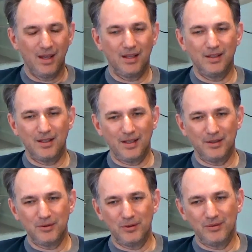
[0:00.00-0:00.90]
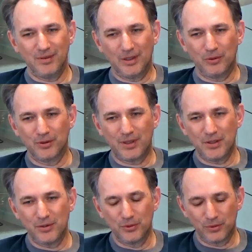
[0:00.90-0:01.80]
And I want to
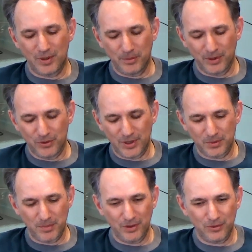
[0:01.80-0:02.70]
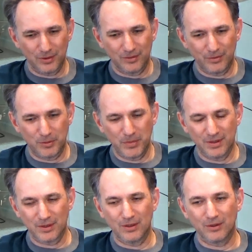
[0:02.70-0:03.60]
touch into something that you just mentioned a few
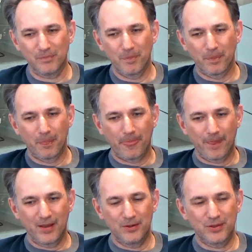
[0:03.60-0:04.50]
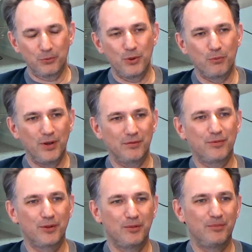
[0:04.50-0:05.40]
minutes ago. You said we went
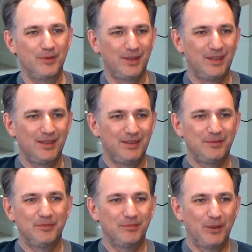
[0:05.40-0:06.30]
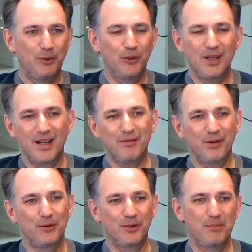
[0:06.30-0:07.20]
from logging
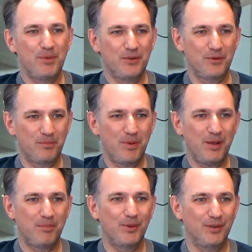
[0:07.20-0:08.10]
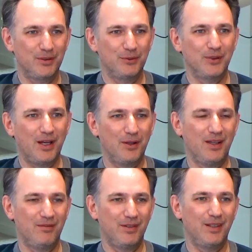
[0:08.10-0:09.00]
everything on a piece of paper to now
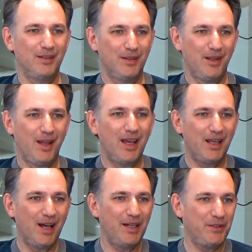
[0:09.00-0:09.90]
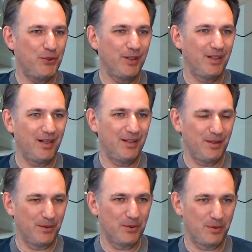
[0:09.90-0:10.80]
having AI
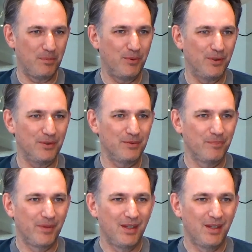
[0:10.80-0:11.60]
generating these reports.